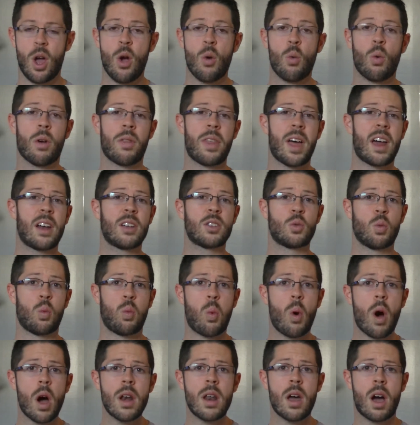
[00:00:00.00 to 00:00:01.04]
Well, that is
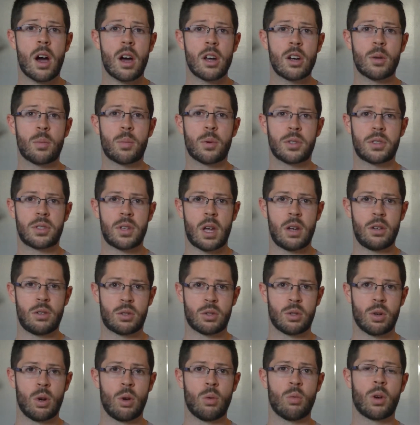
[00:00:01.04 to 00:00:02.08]
100%
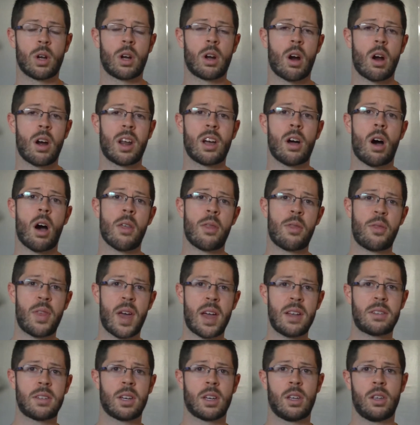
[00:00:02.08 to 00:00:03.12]
true regarding
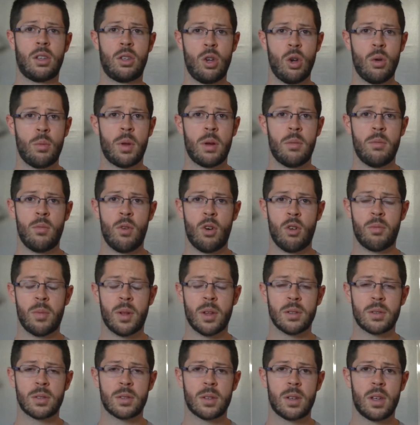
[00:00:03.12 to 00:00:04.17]
authentic human
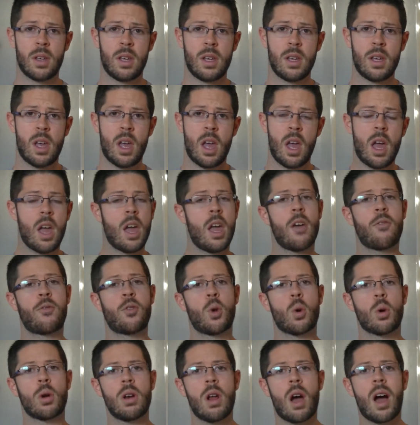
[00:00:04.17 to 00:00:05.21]
movements. If
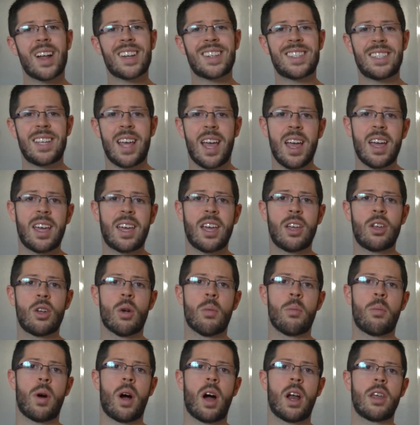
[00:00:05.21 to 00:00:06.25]
you're not taking your
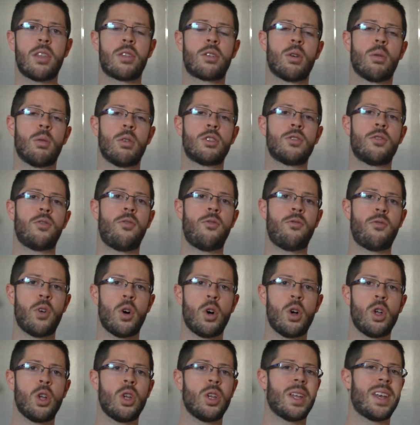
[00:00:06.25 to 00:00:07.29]
body through its
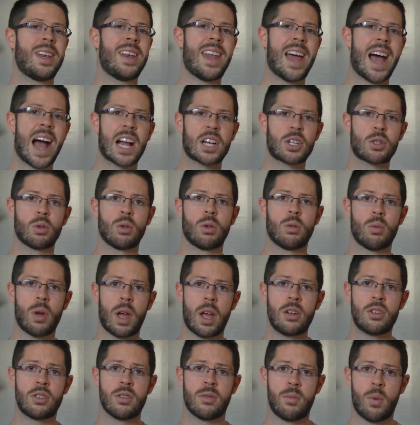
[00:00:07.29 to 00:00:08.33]
full natural
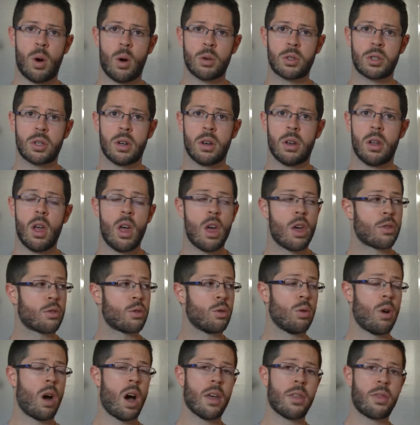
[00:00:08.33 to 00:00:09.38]
range of motion
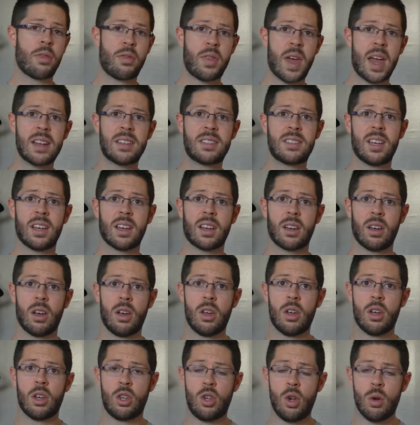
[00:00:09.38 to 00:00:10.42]
through authentic
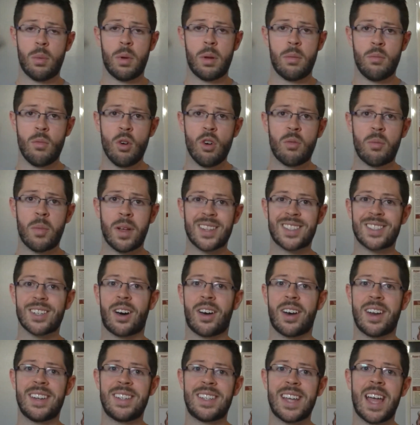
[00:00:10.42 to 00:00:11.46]
human movements
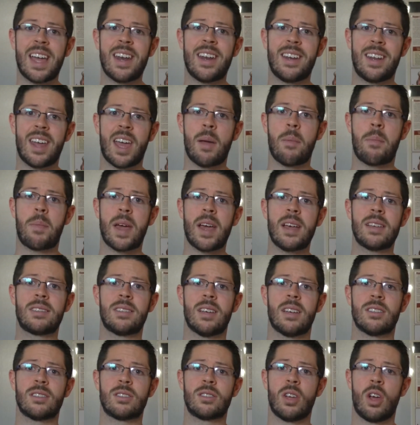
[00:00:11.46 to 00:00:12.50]
on a day-to-day
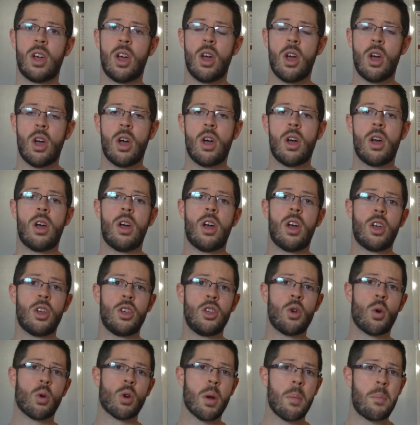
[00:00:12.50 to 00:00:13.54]
basis,
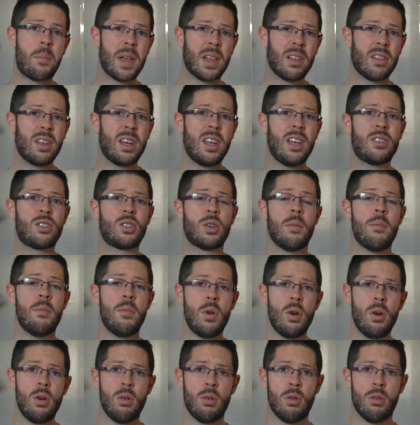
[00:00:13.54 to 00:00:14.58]
your ability to
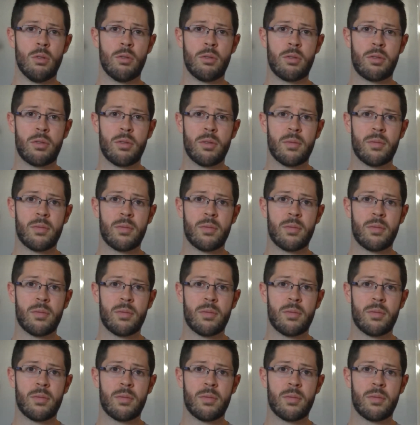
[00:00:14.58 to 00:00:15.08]
move